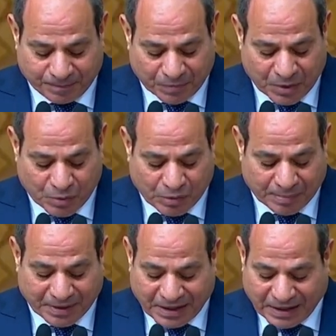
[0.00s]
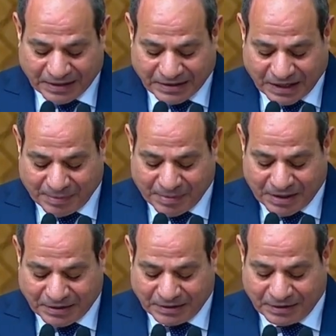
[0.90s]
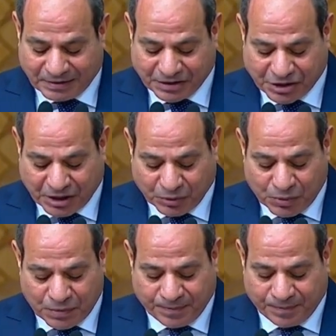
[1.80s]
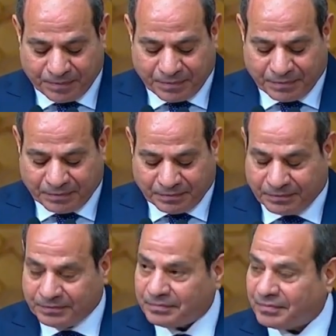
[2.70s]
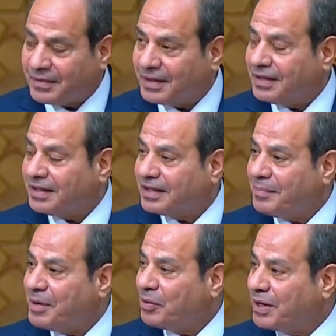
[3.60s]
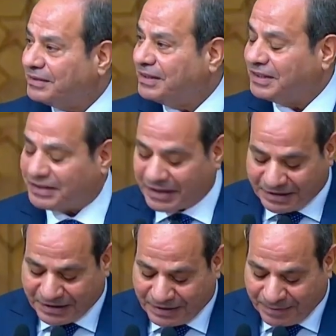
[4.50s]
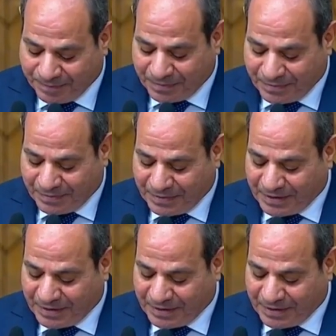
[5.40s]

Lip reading: two memorandums of understanding on economic and local development. The agreement positions Egypt as a